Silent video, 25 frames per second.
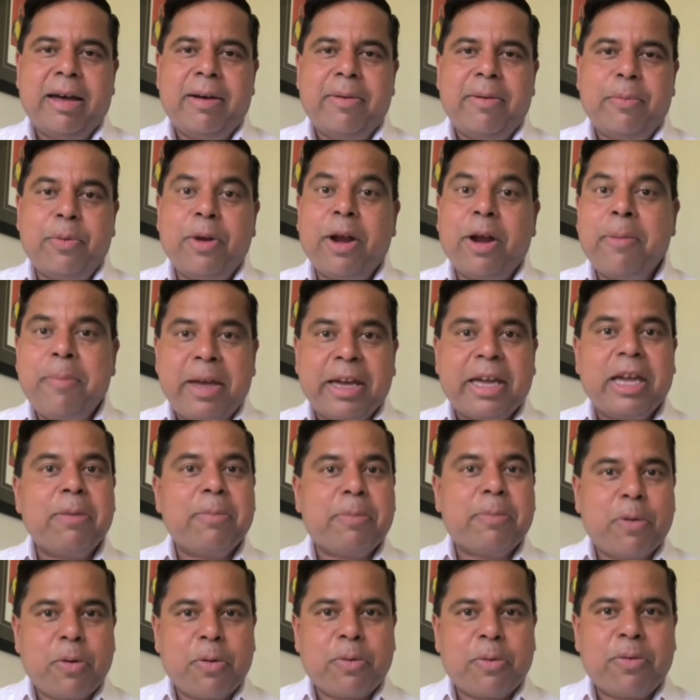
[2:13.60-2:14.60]
we are
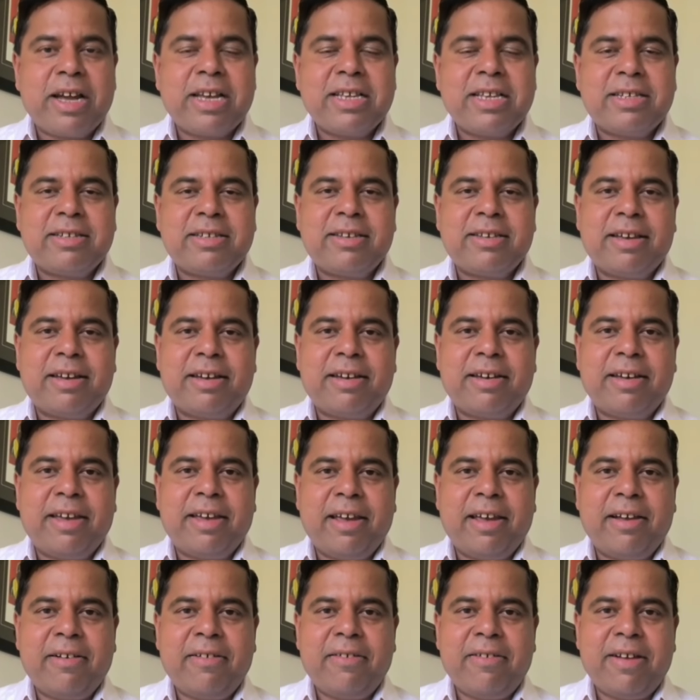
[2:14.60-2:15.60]
making progress
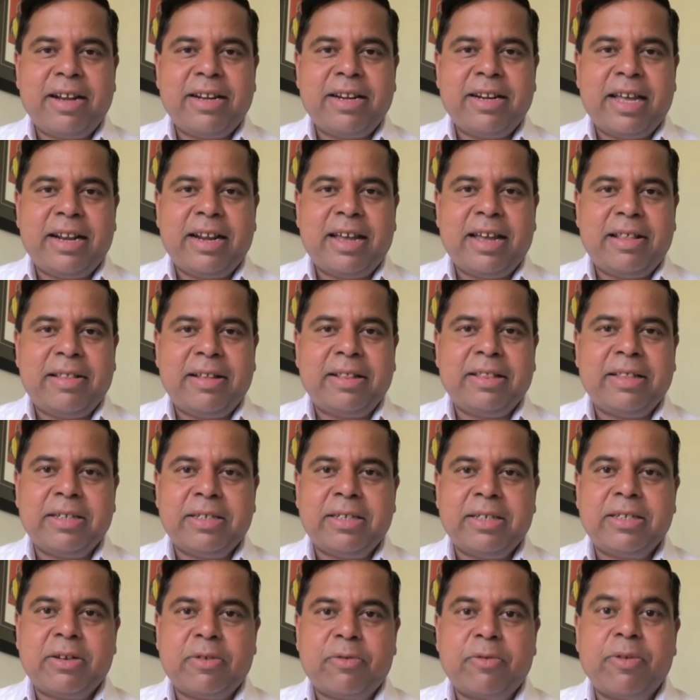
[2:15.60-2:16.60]
here, and I think
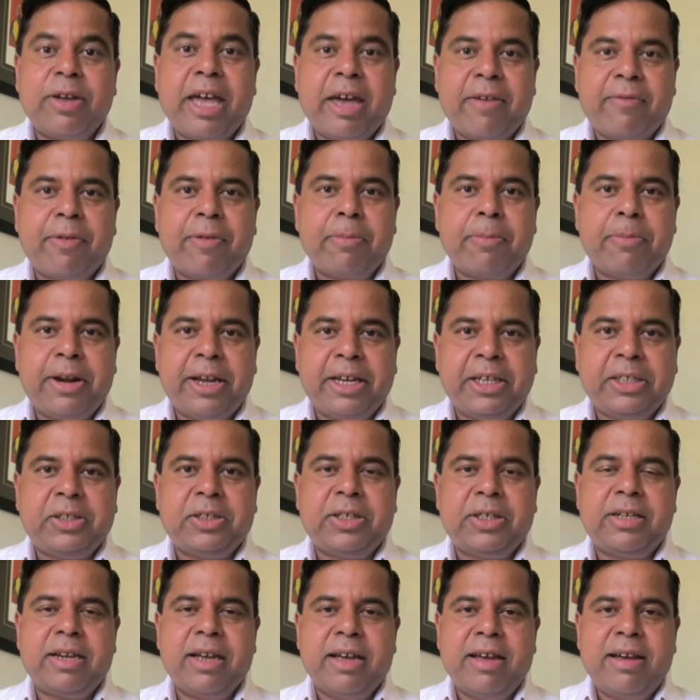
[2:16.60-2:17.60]
this is a
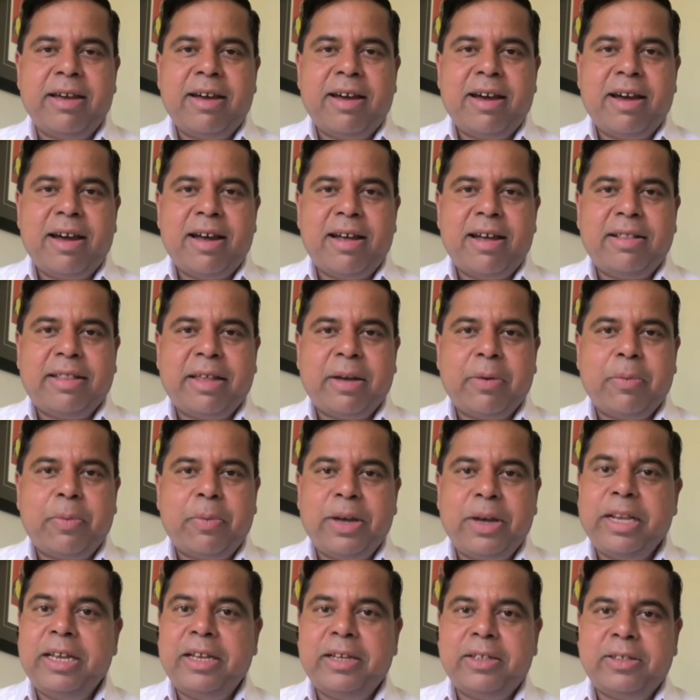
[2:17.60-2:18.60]
reaffirmation that
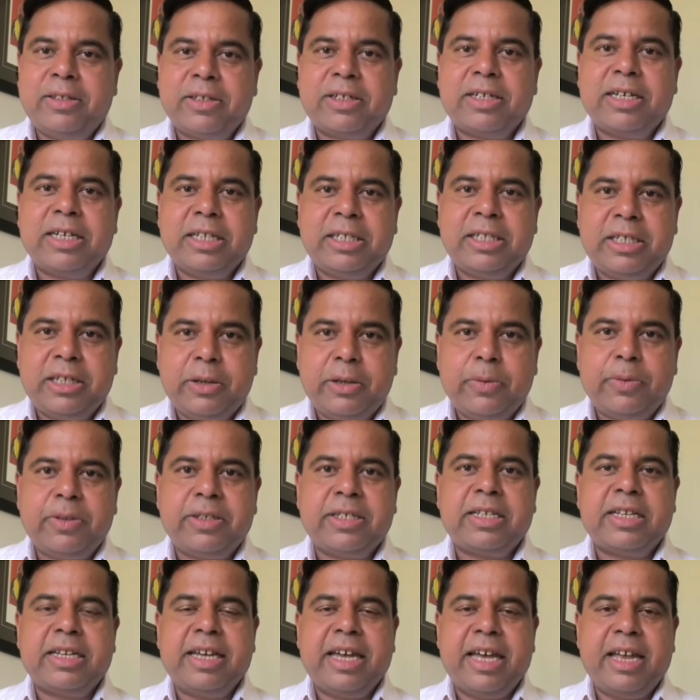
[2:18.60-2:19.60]
we need to
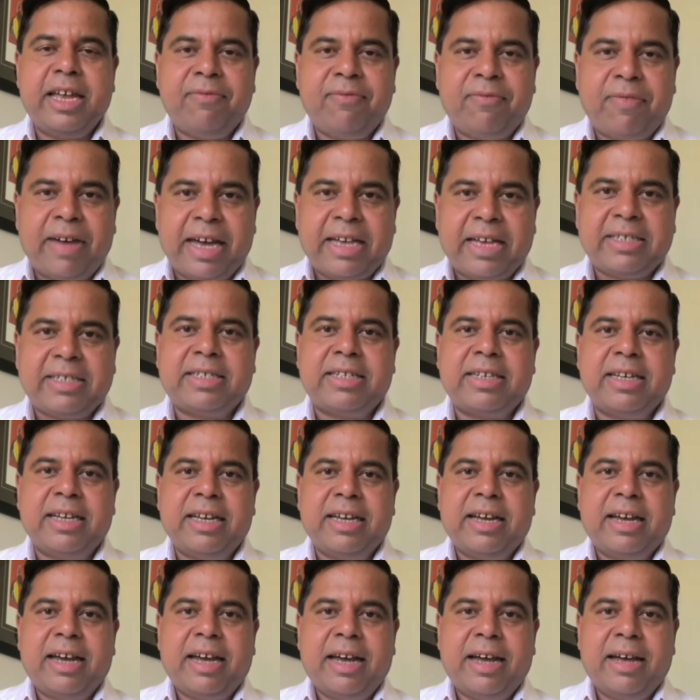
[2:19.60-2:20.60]
continuously invest
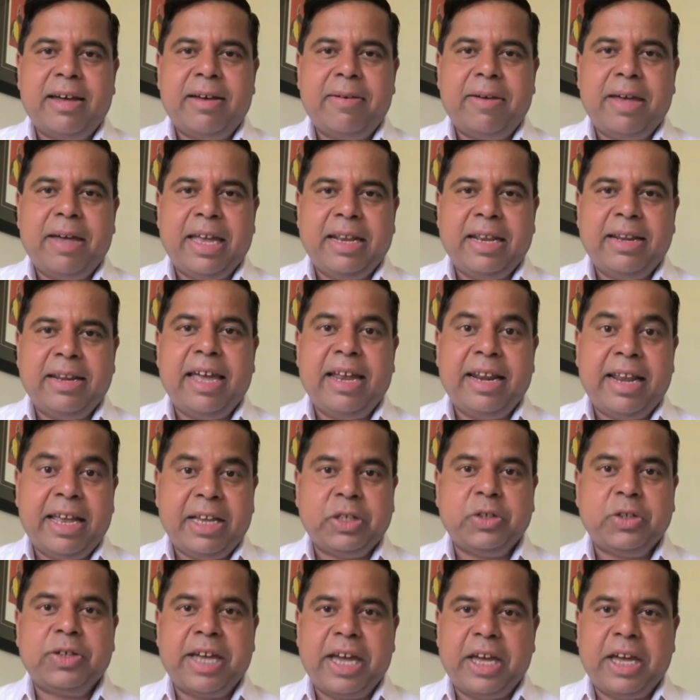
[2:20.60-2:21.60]
in
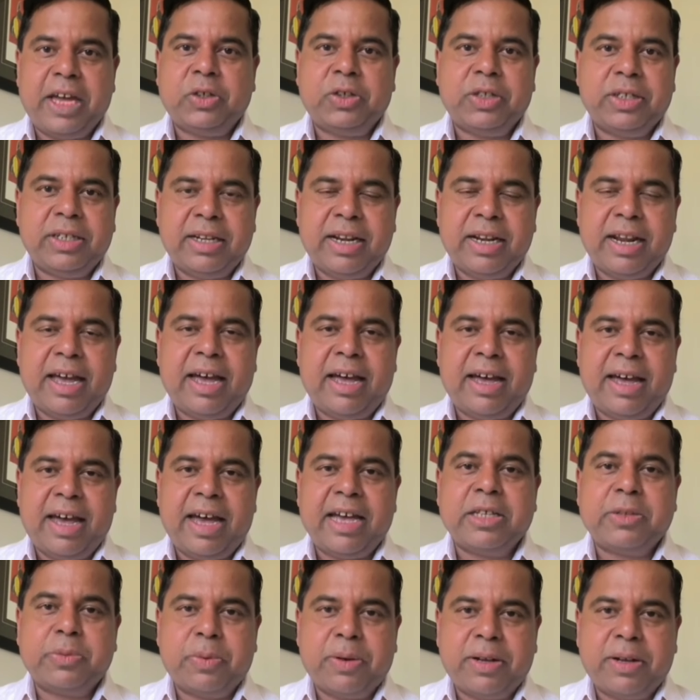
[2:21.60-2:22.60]
education
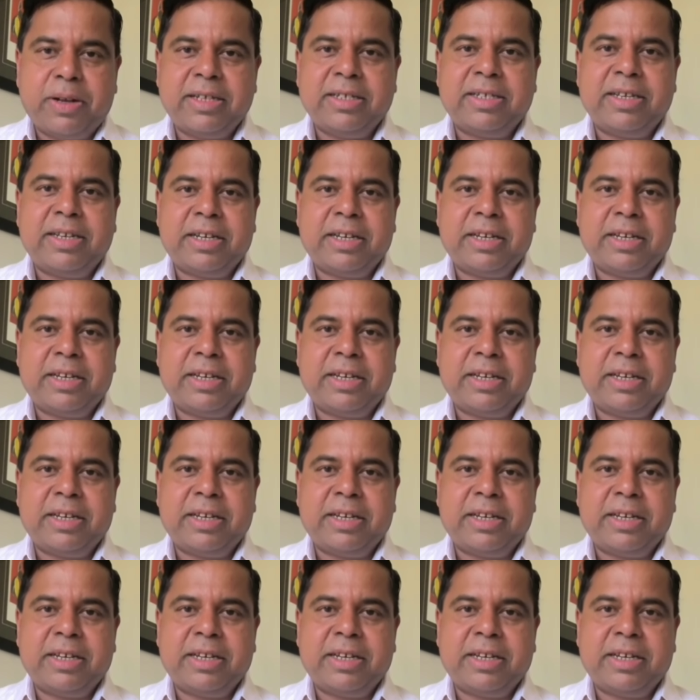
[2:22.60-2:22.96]
as well as in